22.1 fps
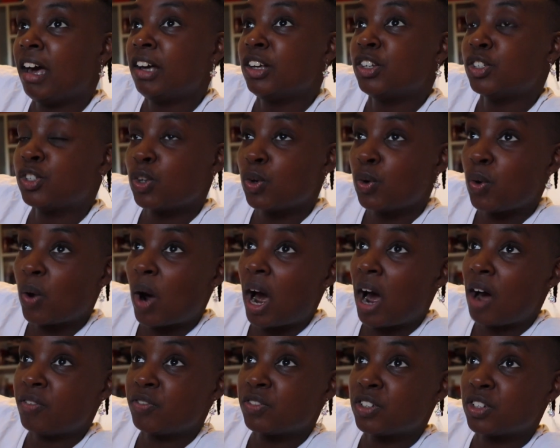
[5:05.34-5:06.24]
So
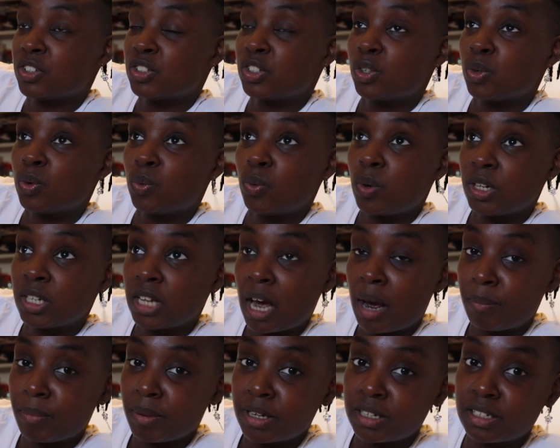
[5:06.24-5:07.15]
what
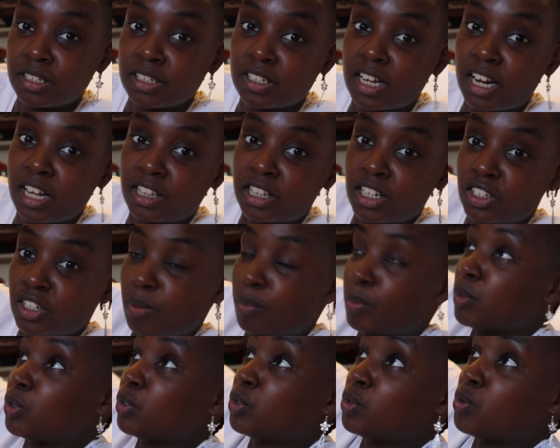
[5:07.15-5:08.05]
happens is, like, they're
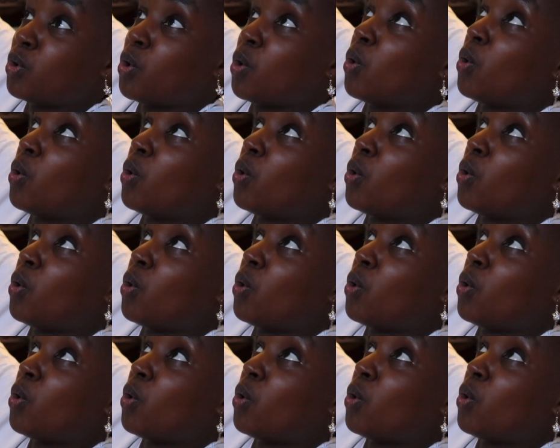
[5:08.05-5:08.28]
supposed to